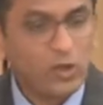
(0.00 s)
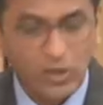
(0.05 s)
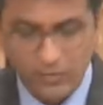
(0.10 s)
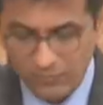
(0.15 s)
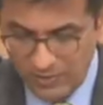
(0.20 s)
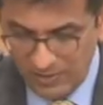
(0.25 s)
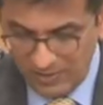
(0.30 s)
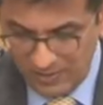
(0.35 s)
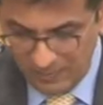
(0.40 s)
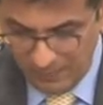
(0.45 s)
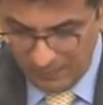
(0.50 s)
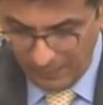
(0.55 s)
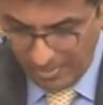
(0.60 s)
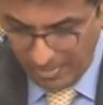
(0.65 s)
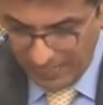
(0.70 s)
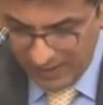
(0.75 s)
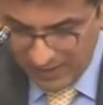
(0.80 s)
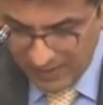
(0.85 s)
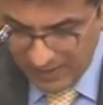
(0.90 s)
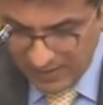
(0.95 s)
novel
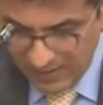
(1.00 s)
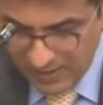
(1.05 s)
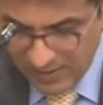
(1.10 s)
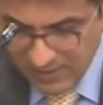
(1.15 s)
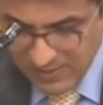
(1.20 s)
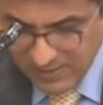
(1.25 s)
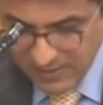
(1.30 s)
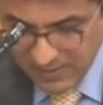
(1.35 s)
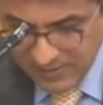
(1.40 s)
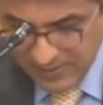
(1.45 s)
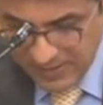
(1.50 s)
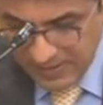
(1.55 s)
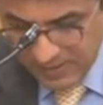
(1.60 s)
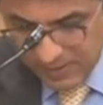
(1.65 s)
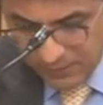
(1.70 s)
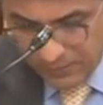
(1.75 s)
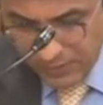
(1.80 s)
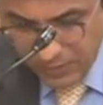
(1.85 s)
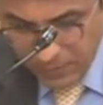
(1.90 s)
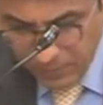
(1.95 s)

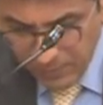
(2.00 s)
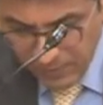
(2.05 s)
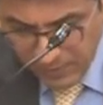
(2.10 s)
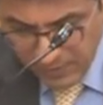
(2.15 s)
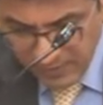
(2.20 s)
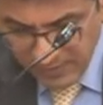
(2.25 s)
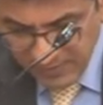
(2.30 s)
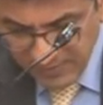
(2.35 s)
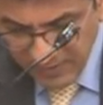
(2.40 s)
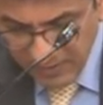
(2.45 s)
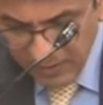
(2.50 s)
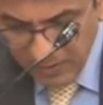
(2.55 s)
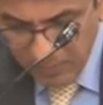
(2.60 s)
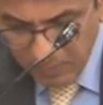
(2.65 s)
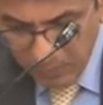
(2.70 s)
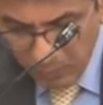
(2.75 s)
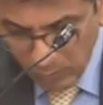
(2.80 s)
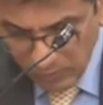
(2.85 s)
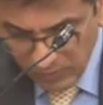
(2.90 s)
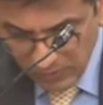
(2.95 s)
Successive interpreters and
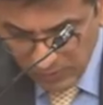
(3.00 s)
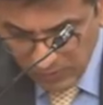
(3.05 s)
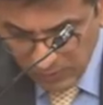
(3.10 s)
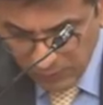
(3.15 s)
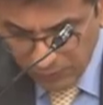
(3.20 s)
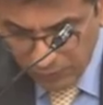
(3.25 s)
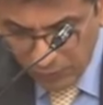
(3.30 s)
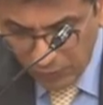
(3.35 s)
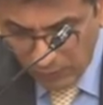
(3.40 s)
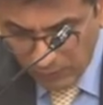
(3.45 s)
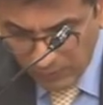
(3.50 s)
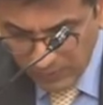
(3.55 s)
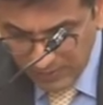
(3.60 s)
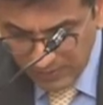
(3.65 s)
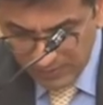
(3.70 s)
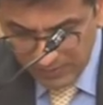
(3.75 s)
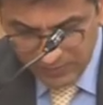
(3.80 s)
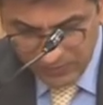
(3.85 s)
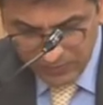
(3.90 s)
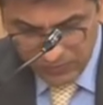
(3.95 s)
composers of
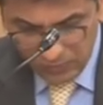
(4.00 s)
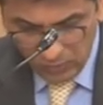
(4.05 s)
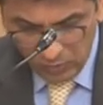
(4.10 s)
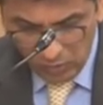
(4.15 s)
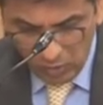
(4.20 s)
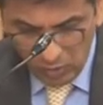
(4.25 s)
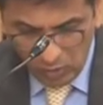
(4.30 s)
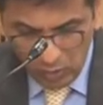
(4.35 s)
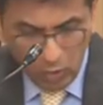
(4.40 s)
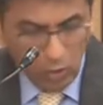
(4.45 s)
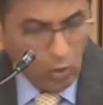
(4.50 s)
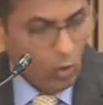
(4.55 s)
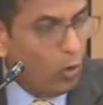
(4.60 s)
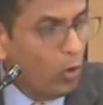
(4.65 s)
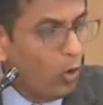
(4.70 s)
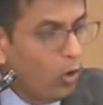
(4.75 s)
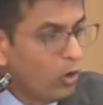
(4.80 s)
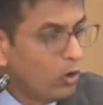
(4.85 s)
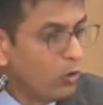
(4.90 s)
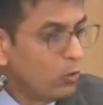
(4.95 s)
novels
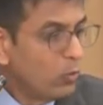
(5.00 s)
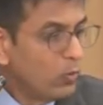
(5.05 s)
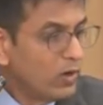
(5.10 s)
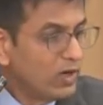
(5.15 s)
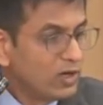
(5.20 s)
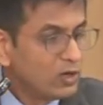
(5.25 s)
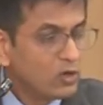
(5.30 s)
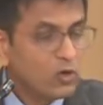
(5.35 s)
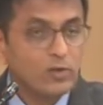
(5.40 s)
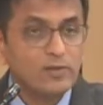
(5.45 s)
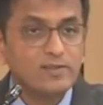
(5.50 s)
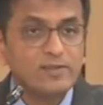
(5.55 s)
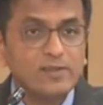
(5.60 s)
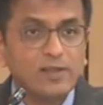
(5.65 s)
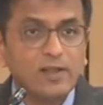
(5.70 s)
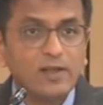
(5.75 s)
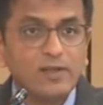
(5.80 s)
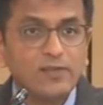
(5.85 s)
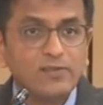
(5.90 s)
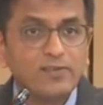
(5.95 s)
all work
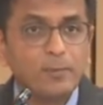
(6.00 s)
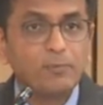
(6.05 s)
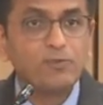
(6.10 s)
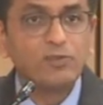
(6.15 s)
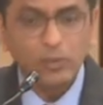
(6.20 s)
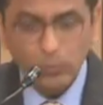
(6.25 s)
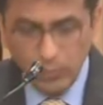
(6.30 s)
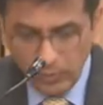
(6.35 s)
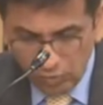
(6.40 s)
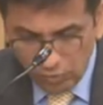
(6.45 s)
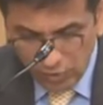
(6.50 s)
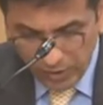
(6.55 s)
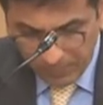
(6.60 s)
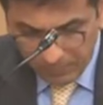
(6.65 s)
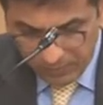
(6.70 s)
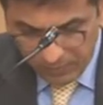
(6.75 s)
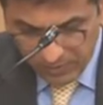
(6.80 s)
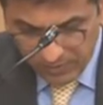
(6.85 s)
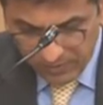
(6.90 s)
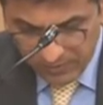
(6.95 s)
on subsequent
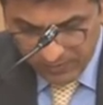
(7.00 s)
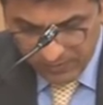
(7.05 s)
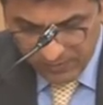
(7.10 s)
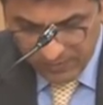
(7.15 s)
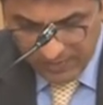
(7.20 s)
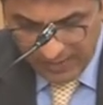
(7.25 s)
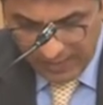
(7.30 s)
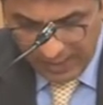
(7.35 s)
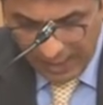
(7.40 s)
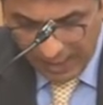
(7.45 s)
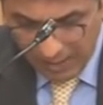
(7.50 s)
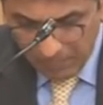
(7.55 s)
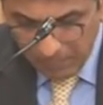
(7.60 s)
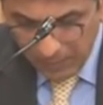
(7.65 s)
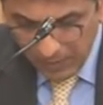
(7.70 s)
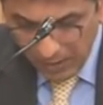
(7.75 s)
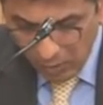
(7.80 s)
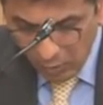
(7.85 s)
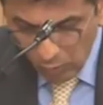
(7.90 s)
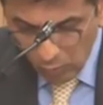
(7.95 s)
chapters and
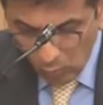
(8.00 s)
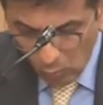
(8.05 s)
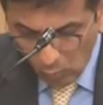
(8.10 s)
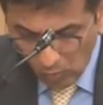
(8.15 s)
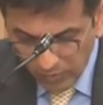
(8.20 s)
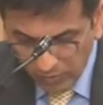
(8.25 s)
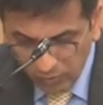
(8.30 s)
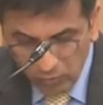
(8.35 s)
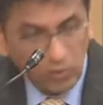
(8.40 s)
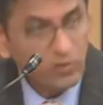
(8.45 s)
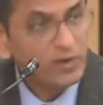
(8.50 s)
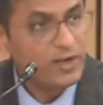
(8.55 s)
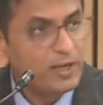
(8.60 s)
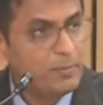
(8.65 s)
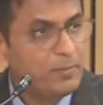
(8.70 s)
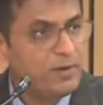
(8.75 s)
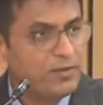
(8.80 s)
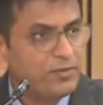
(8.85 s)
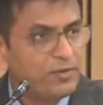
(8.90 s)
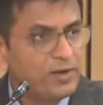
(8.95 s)
build on what has
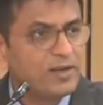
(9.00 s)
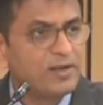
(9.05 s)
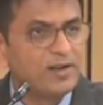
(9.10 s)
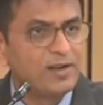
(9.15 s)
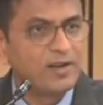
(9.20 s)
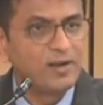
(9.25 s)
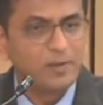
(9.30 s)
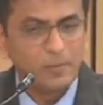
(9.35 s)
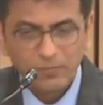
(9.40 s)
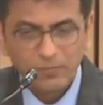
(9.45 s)
already been written.